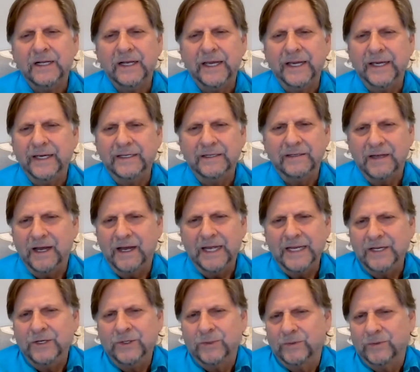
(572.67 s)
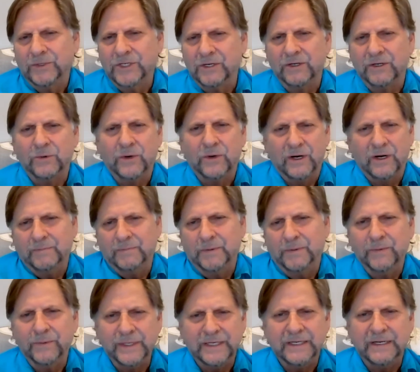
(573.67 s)
And I knew it was going to work,
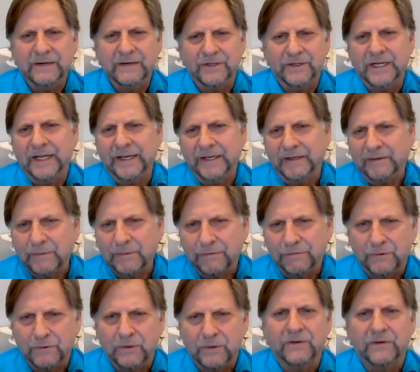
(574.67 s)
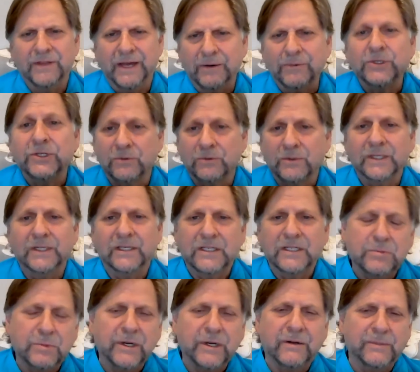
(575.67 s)
but we had never done it before. That was a real
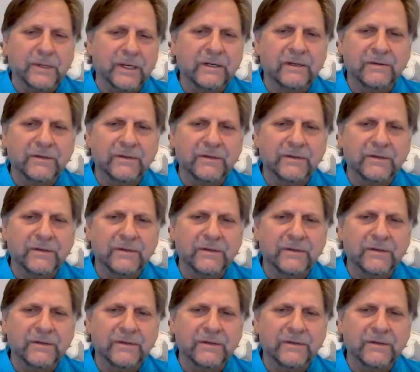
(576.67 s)
experiment.